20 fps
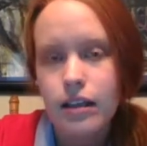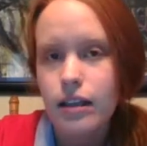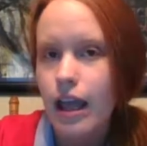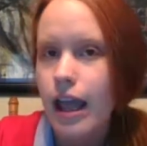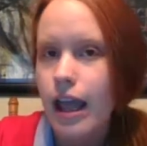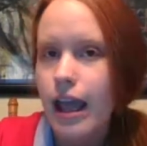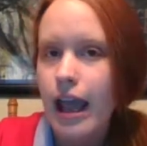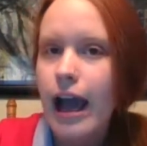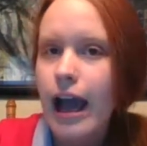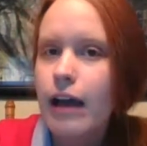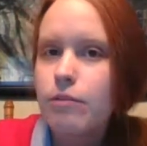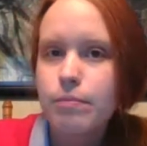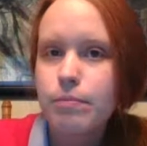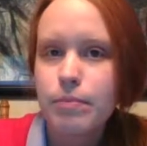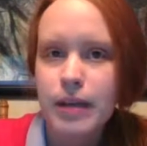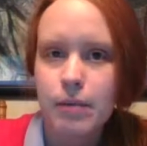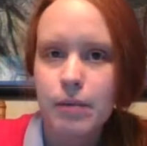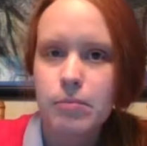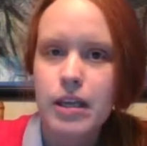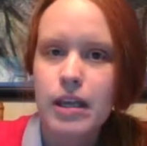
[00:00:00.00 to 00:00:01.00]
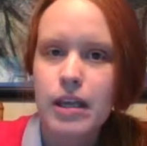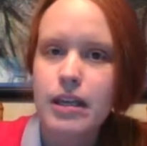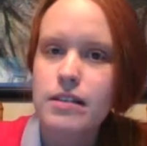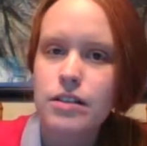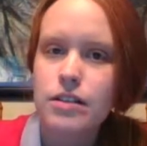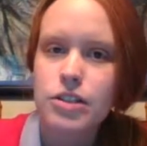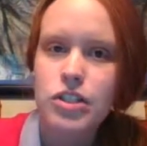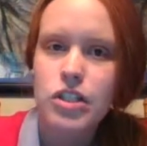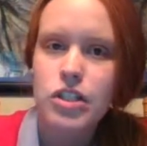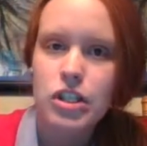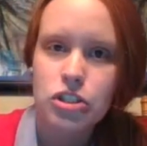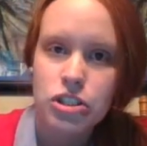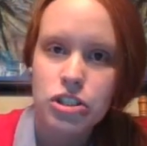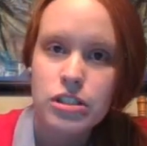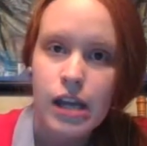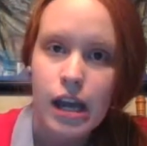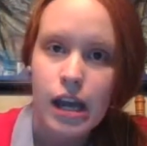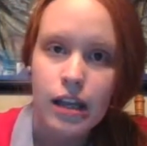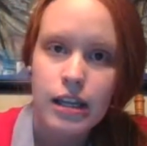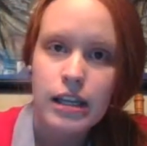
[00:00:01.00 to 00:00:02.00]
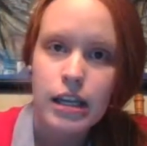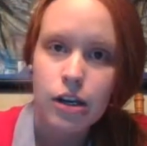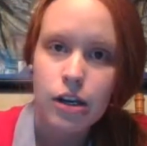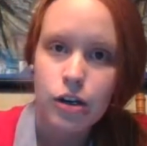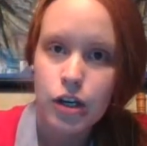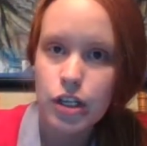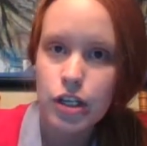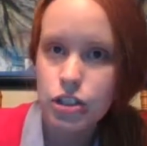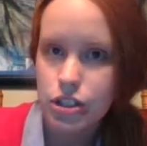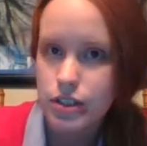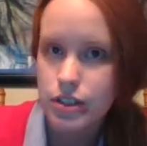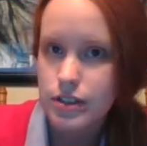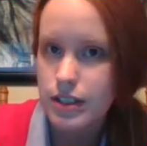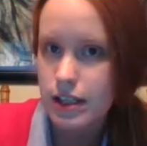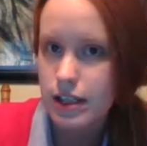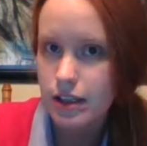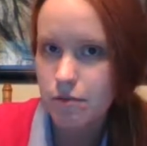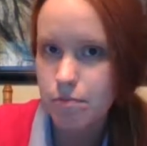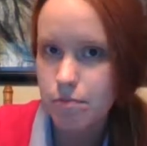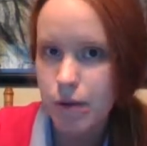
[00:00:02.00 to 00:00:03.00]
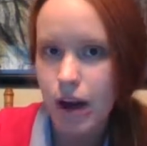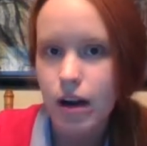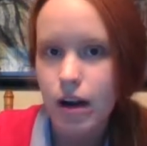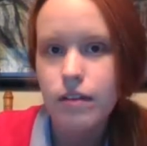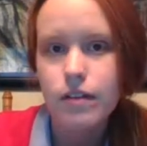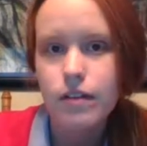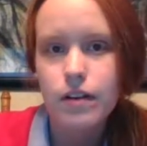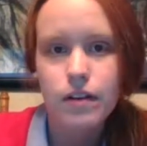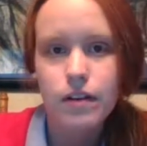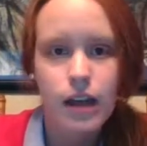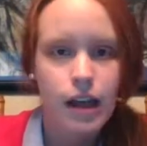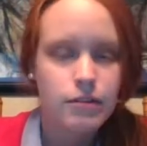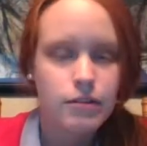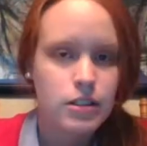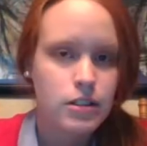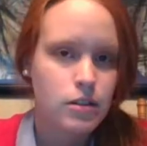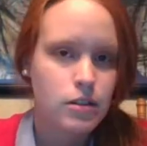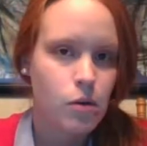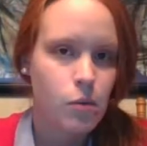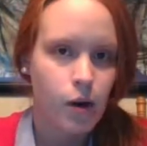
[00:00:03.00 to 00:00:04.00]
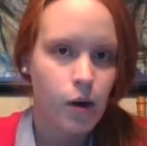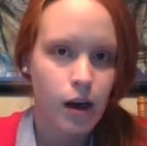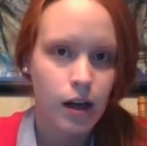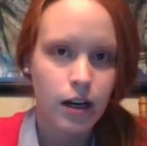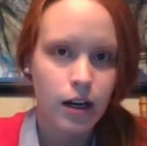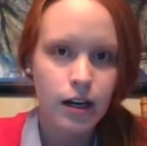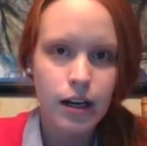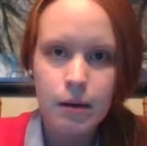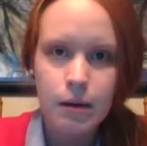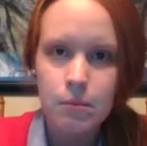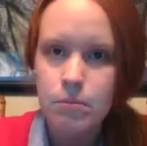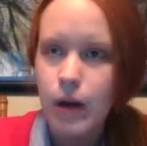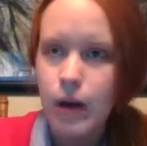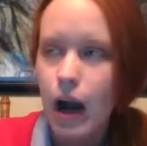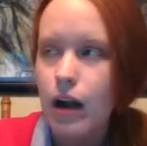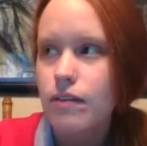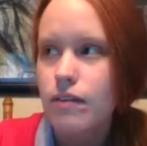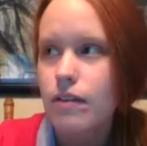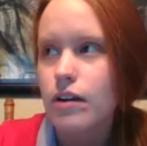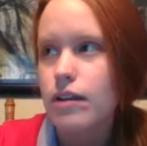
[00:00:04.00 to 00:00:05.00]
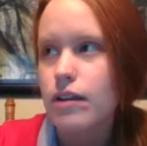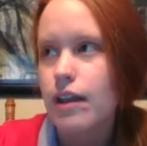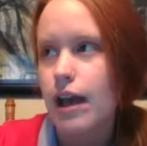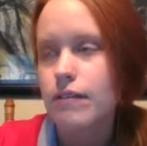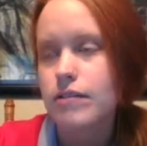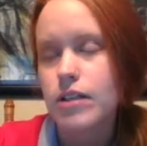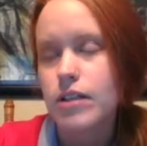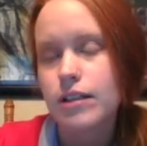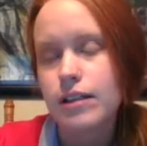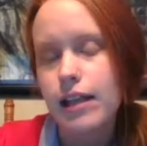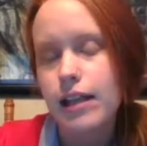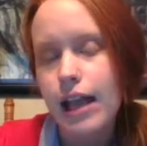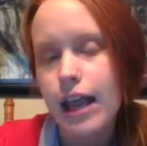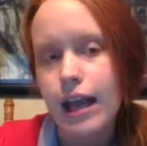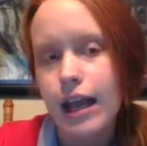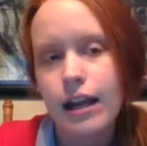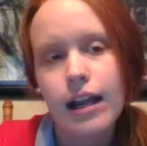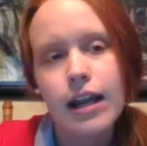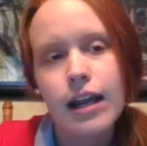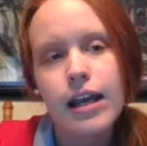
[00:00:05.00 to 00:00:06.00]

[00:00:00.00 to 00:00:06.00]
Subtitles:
They have been, because they're such delicate creatures. They live part of their lives in the water and part of their lives on land.